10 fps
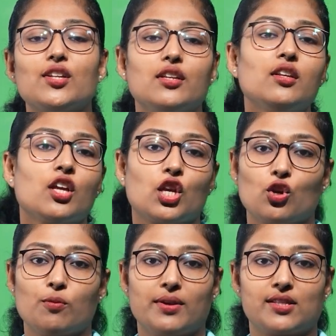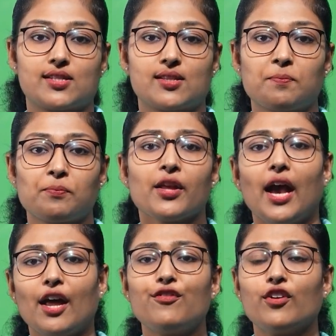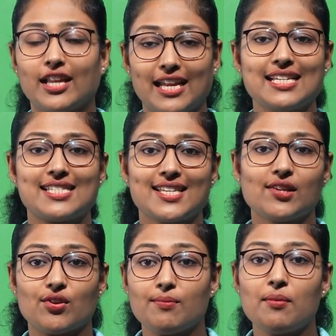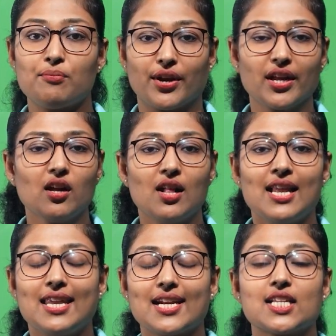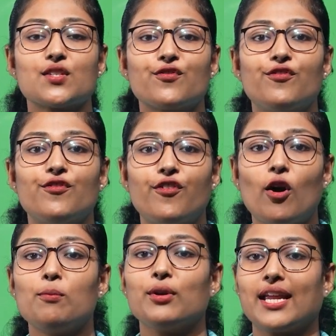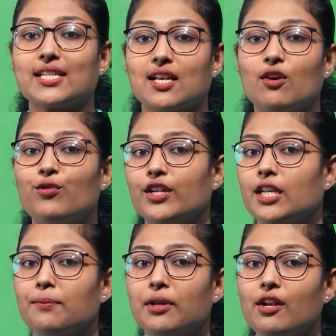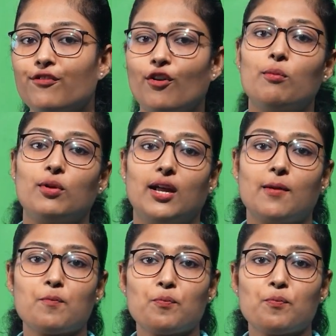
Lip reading: in humans. And for easy remembering, let us formulate a vertebral formula.